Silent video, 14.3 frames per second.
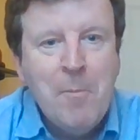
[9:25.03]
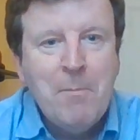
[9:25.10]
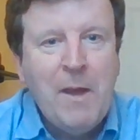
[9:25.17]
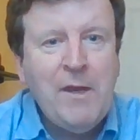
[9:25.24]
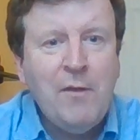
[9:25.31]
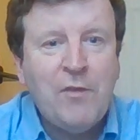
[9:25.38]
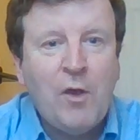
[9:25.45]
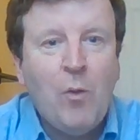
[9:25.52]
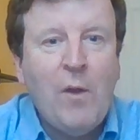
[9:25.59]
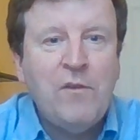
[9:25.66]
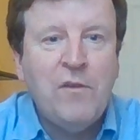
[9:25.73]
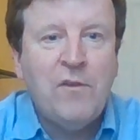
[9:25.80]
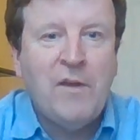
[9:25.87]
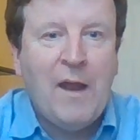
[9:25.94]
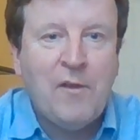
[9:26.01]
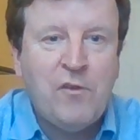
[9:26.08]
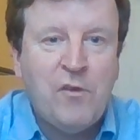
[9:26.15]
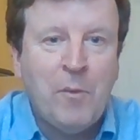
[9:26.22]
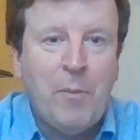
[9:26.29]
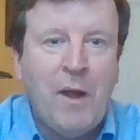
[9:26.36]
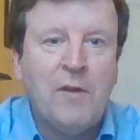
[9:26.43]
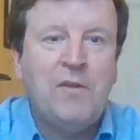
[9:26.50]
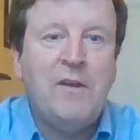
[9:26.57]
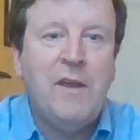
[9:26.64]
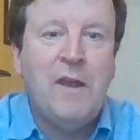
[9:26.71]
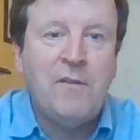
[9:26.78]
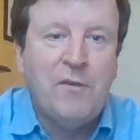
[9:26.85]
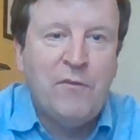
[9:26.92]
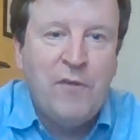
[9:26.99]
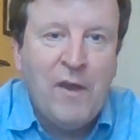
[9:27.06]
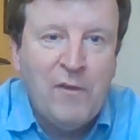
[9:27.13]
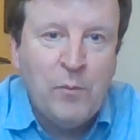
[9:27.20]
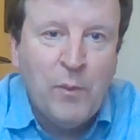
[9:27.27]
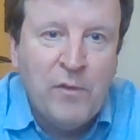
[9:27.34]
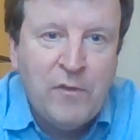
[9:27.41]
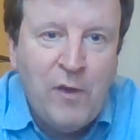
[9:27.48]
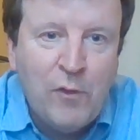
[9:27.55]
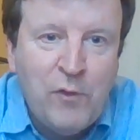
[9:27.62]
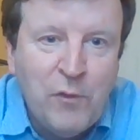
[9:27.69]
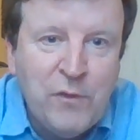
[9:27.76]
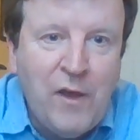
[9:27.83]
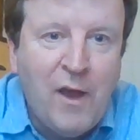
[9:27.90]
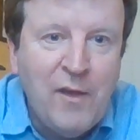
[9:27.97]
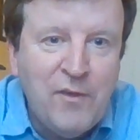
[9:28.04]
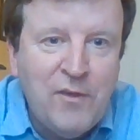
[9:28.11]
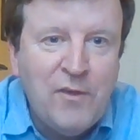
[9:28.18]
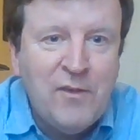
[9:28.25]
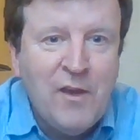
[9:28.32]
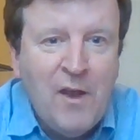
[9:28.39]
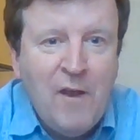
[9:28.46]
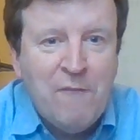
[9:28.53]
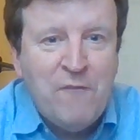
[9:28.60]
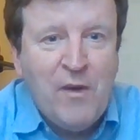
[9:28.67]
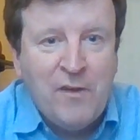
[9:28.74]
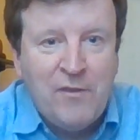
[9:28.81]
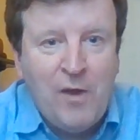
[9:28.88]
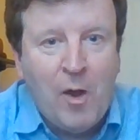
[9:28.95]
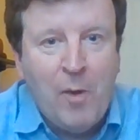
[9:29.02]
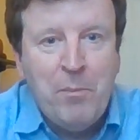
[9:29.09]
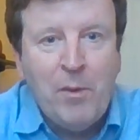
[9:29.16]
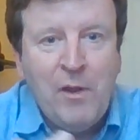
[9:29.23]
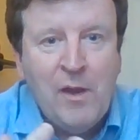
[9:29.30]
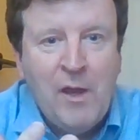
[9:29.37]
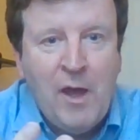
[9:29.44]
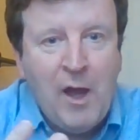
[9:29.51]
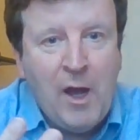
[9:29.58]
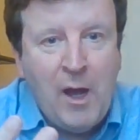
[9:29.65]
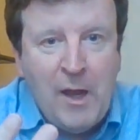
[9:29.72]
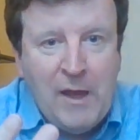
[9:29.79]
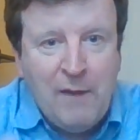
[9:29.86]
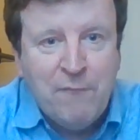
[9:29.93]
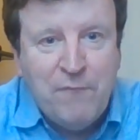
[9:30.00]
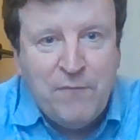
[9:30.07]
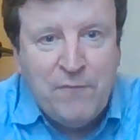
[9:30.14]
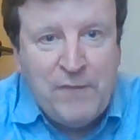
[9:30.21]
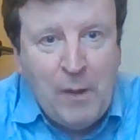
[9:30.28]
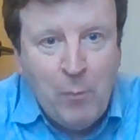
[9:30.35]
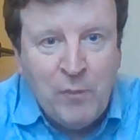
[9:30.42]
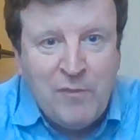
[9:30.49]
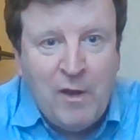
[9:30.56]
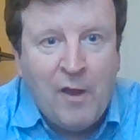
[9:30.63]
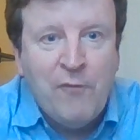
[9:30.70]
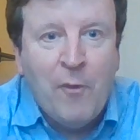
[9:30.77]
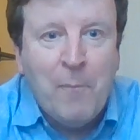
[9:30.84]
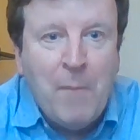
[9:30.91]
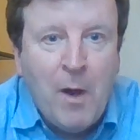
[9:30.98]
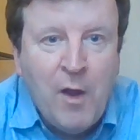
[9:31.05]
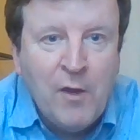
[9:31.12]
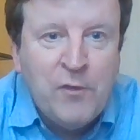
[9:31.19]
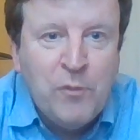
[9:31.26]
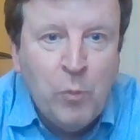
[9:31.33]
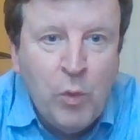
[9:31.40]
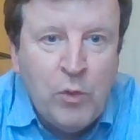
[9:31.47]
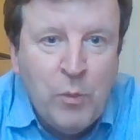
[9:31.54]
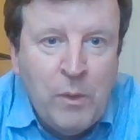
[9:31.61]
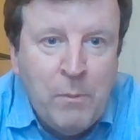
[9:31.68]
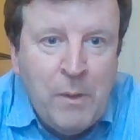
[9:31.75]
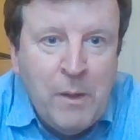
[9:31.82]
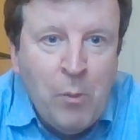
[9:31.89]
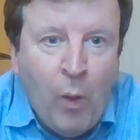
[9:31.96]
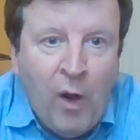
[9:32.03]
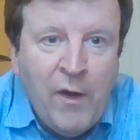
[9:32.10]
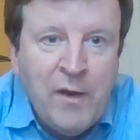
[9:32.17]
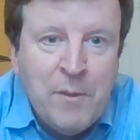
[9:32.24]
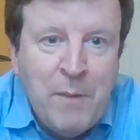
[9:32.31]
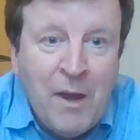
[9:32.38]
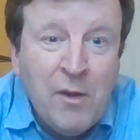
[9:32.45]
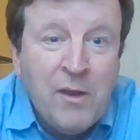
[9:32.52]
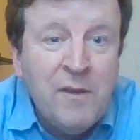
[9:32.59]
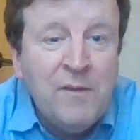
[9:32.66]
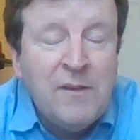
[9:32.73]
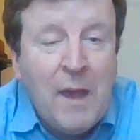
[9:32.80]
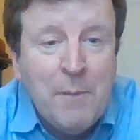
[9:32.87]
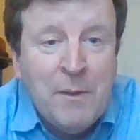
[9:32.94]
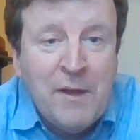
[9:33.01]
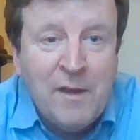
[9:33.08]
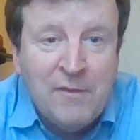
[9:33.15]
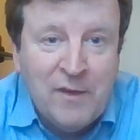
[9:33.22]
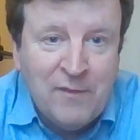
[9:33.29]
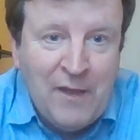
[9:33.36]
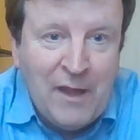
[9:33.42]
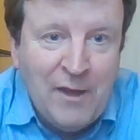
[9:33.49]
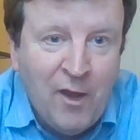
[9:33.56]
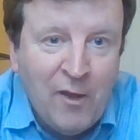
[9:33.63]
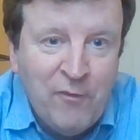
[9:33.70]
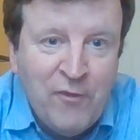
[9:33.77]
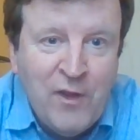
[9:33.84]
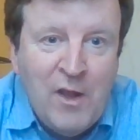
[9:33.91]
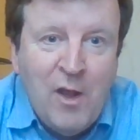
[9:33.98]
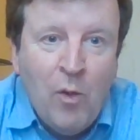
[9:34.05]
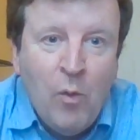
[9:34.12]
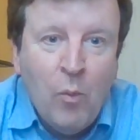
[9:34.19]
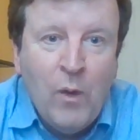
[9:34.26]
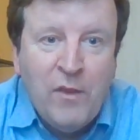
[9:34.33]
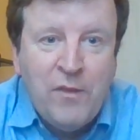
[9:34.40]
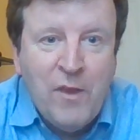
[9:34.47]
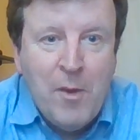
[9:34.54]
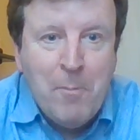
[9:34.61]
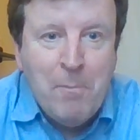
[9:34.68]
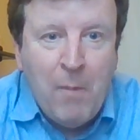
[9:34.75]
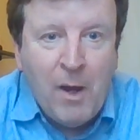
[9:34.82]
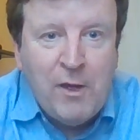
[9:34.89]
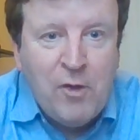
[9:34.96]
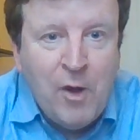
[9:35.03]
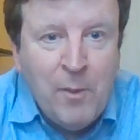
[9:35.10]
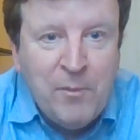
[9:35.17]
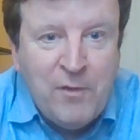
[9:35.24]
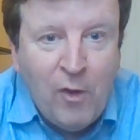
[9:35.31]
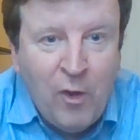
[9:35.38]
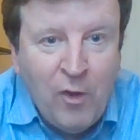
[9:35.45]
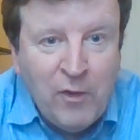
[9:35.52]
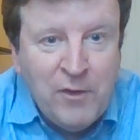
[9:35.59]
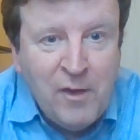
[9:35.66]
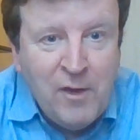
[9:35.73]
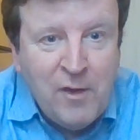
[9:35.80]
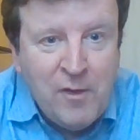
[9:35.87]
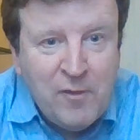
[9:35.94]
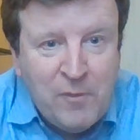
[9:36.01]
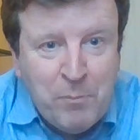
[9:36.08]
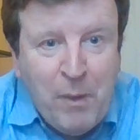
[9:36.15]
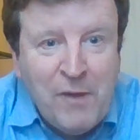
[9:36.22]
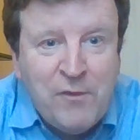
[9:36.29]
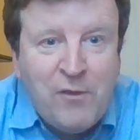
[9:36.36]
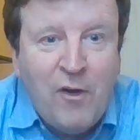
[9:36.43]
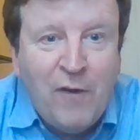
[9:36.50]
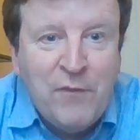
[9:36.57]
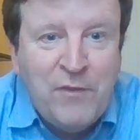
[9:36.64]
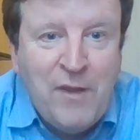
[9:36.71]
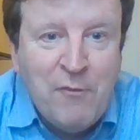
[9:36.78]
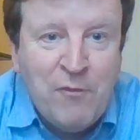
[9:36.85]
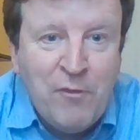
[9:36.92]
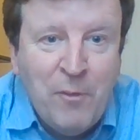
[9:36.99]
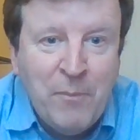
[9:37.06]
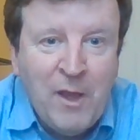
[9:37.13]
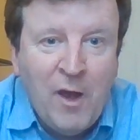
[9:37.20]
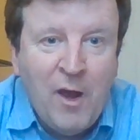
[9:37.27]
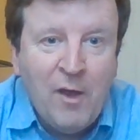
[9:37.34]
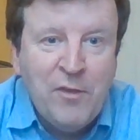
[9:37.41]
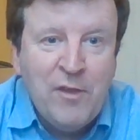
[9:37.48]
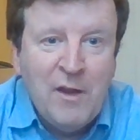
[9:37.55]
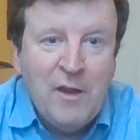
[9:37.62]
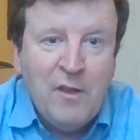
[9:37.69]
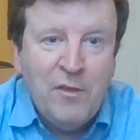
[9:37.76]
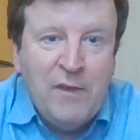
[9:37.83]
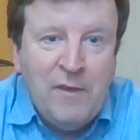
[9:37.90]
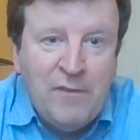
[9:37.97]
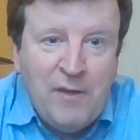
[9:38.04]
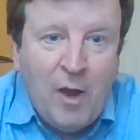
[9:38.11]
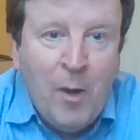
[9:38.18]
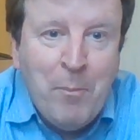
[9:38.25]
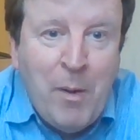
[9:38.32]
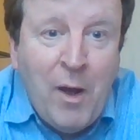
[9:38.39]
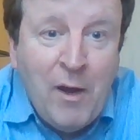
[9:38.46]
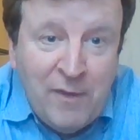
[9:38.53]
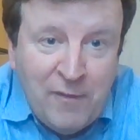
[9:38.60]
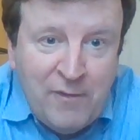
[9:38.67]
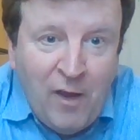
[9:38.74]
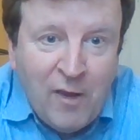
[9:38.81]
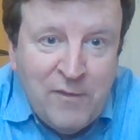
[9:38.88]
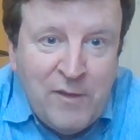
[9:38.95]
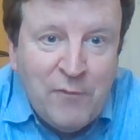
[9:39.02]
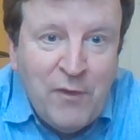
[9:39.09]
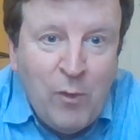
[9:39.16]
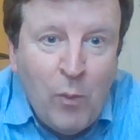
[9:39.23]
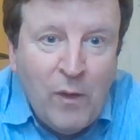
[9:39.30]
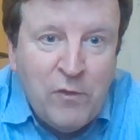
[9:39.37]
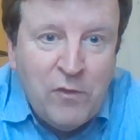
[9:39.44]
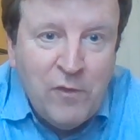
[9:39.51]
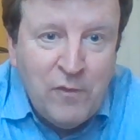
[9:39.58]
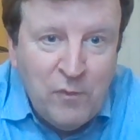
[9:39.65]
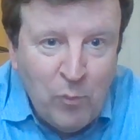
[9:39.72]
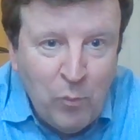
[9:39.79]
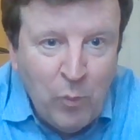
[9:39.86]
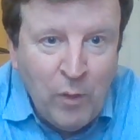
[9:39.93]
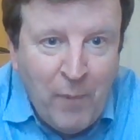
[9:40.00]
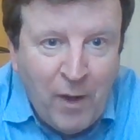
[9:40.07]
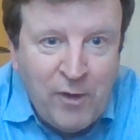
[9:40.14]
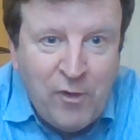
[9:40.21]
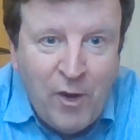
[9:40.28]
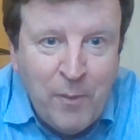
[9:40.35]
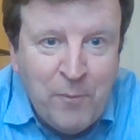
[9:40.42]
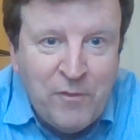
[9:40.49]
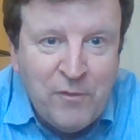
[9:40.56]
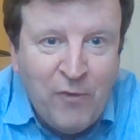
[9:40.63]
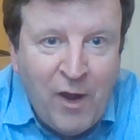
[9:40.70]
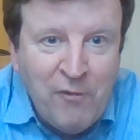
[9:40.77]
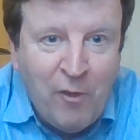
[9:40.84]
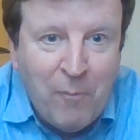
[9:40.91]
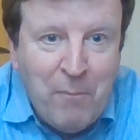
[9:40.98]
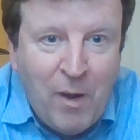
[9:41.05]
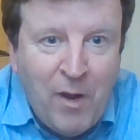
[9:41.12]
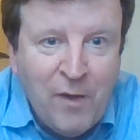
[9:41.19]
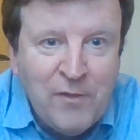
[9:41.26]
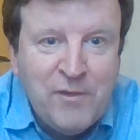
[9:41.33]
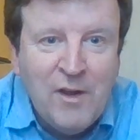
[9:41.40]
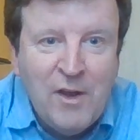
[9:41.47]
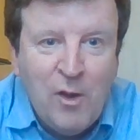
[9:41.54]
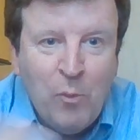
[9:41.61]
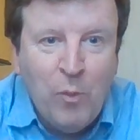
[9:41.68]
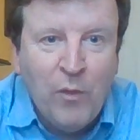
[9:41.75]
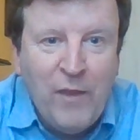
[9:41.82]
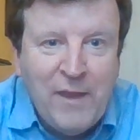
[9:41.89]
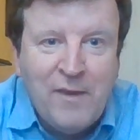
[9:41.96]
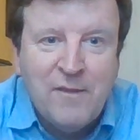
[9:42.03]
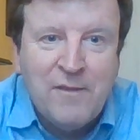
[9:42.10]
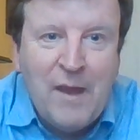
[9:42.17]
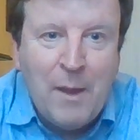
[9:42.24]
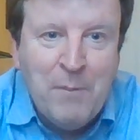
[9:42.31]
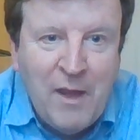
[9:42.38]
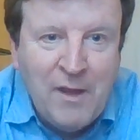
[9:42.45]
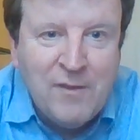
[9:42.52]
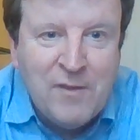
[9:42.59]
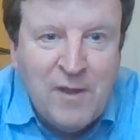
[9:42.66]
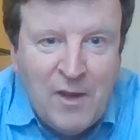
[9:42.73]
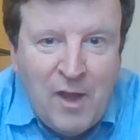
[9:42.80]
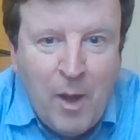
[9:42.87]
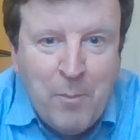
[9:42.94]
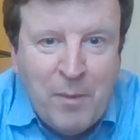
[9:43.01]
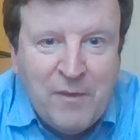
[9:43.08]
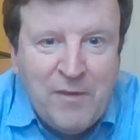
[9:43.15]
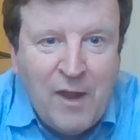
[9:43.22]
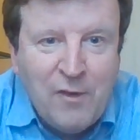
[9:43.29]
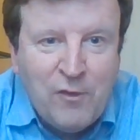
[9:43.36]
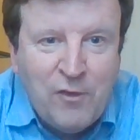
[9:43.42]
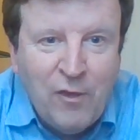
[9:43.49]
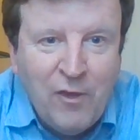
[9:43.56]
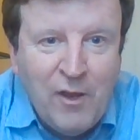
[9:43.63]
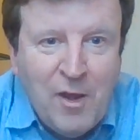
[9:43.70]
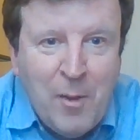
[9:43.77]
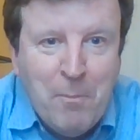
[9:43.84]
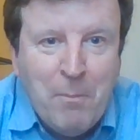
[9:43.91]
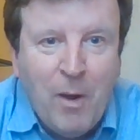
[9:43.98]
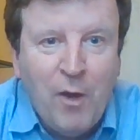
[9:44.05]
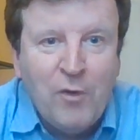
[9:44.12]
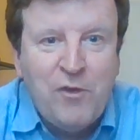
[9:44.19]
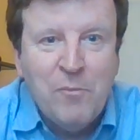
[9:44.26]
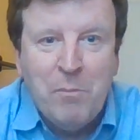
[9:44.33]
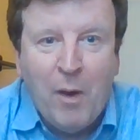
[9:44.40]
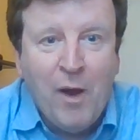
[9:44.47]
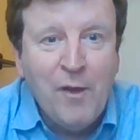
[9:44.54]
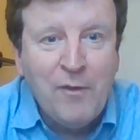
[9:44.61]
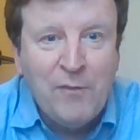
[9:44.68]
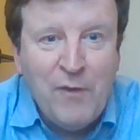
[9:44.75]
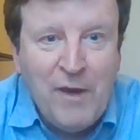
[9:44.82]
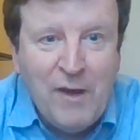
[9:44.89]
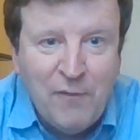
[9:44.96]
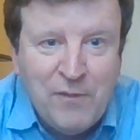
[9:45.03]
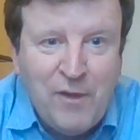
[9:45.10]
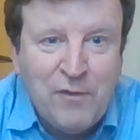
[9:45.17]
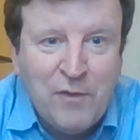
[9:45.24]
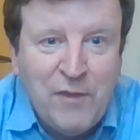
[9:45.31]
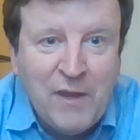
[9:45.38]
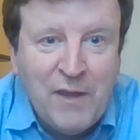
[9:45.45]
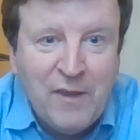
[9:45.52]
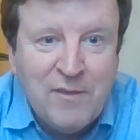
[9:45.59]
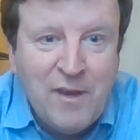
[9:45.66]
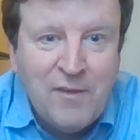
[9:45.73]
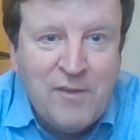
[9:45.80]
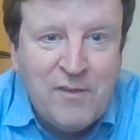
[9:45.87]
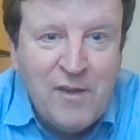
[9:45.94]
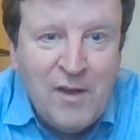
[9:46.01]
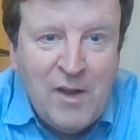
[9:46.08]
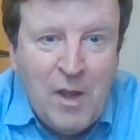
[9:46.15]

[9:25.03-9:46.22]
Many of the questions in astrobiology interface with social sciences. For example, if there was life on Mars, would we be worried about contaminating that life with microbes on spacecraft sent from the Earth? These are partly scientific questions. Will microbes survive on Mars? Will they contaminate a potential Martian biosphere if such a thing exists?